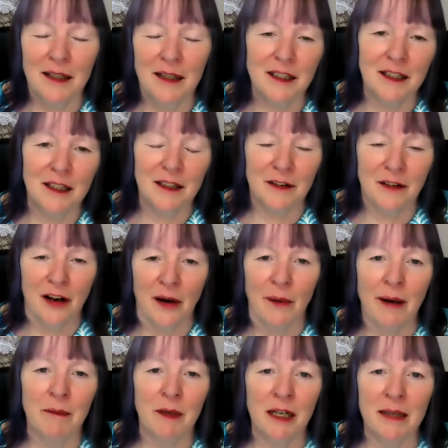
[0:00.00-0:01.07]
You know,
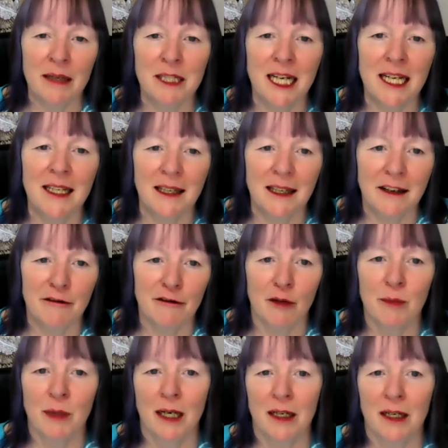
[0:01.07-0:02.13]
I'm taking it
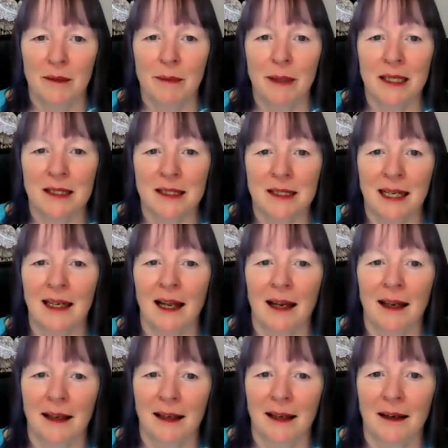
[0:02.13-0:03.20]
from her because I
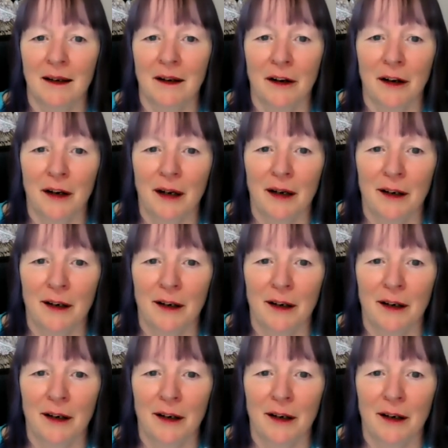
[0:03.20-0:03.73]
like her